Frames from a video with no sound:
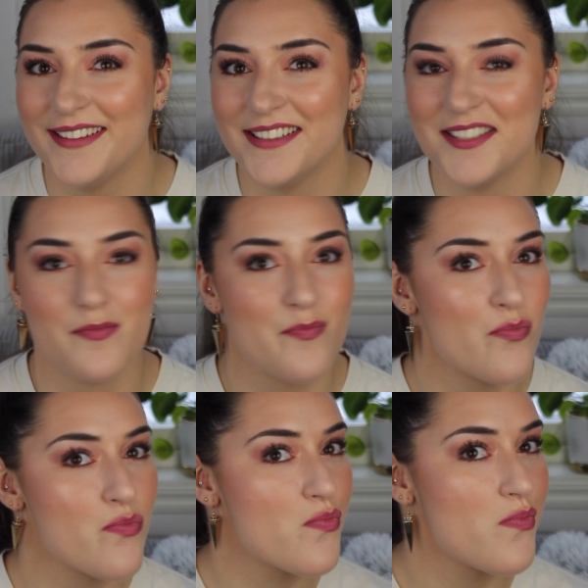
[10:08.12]
I don't know,
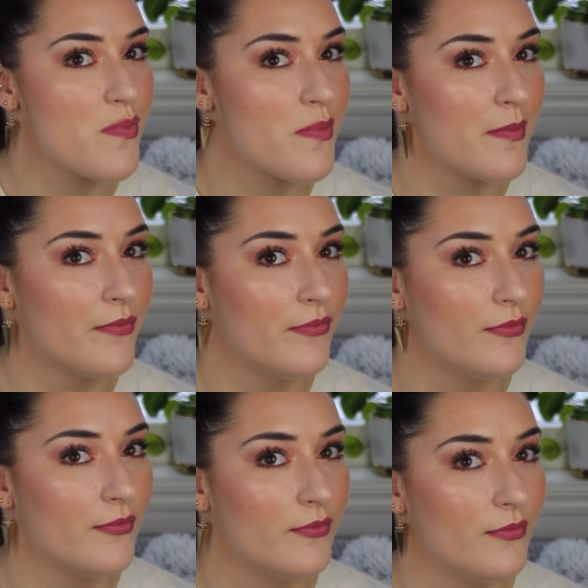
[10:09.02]
because the
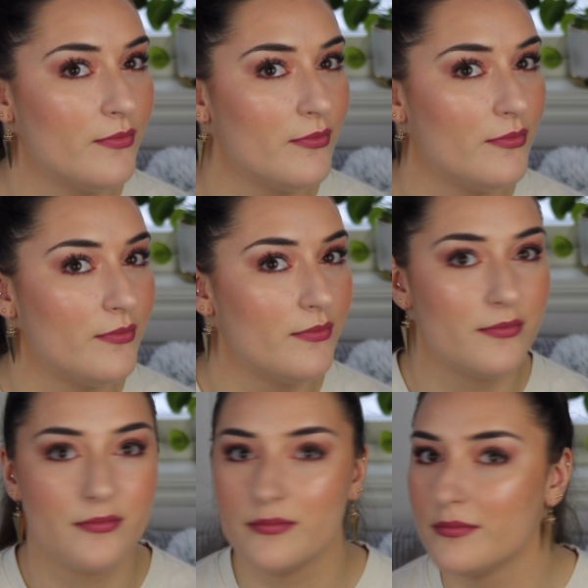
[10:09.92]

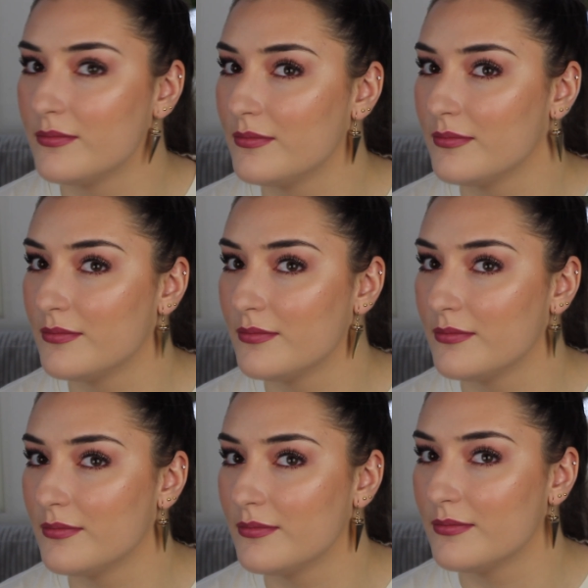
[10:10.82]
left one is
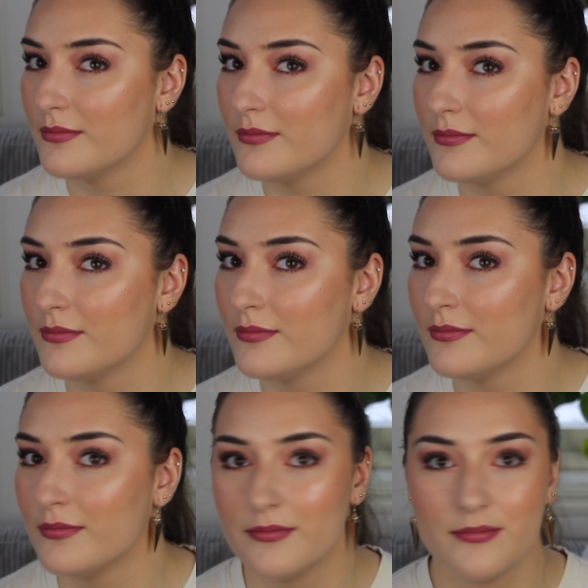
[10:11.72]
so
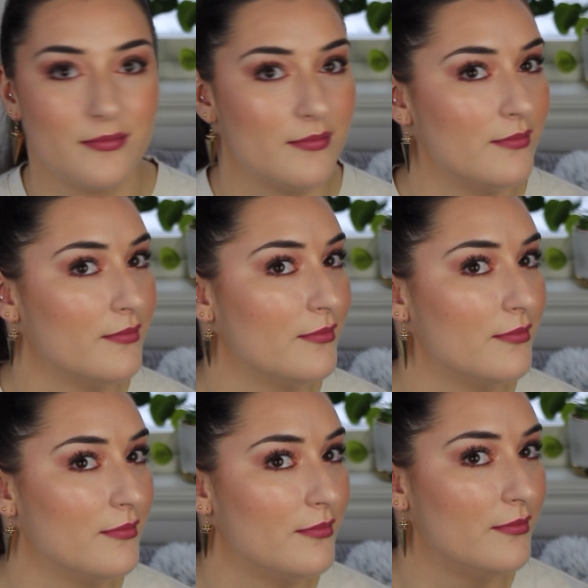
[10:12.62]
matte
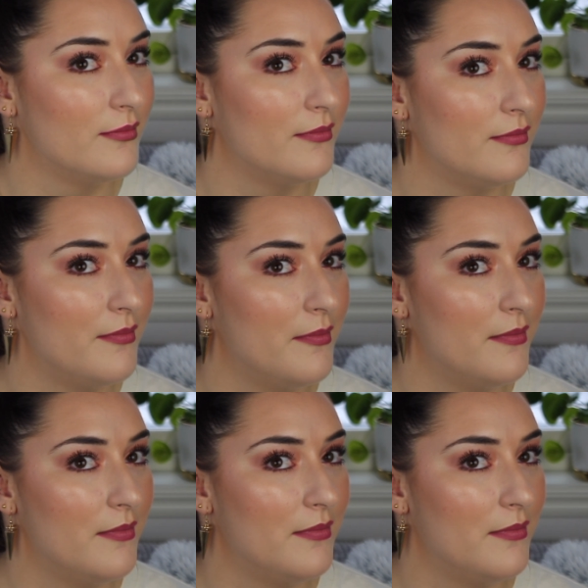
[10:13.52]
and unnatural.